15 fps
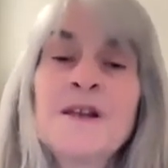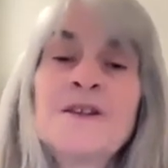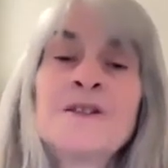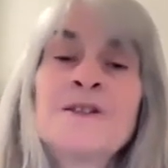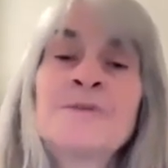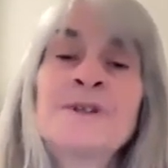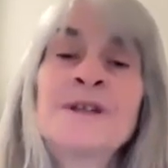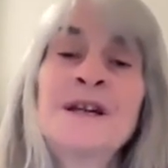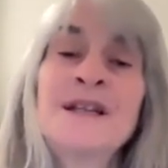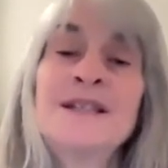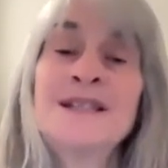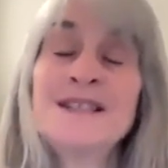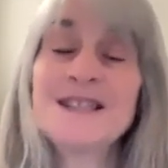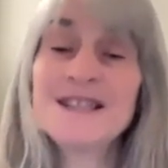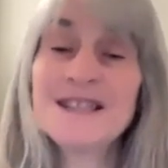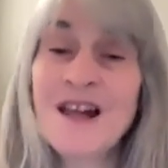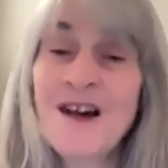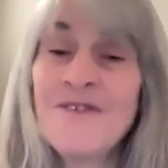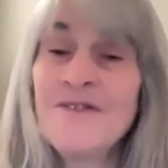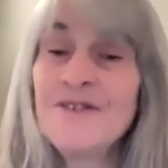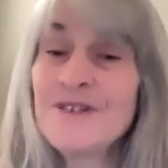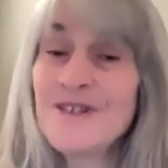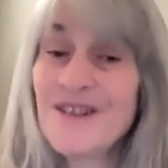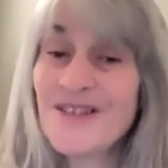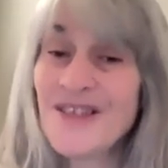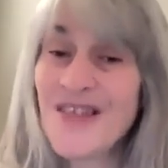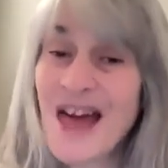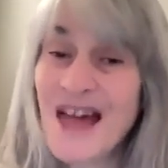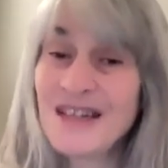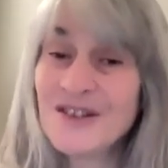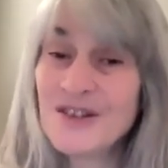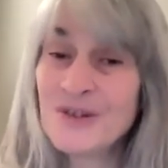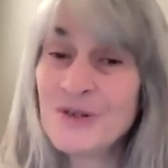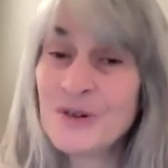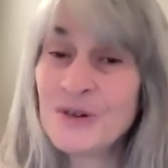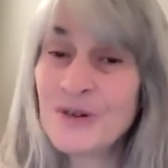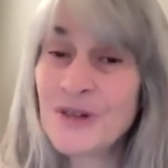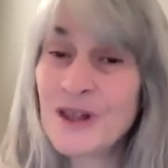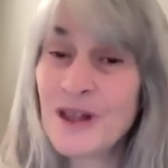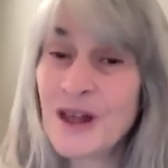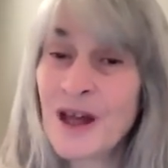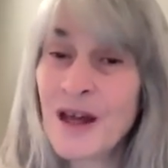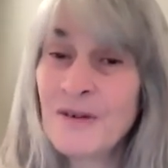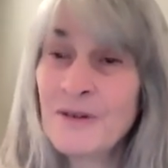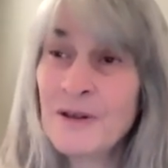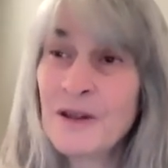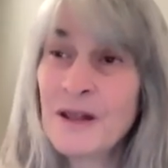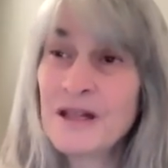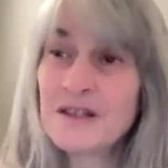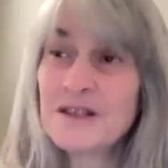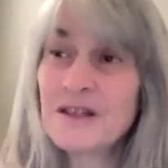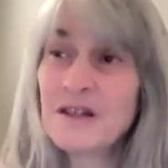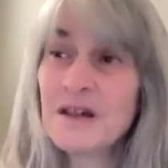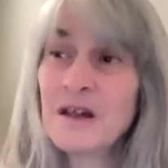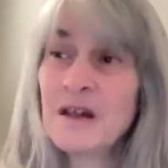So when I discovered that truth, I realized,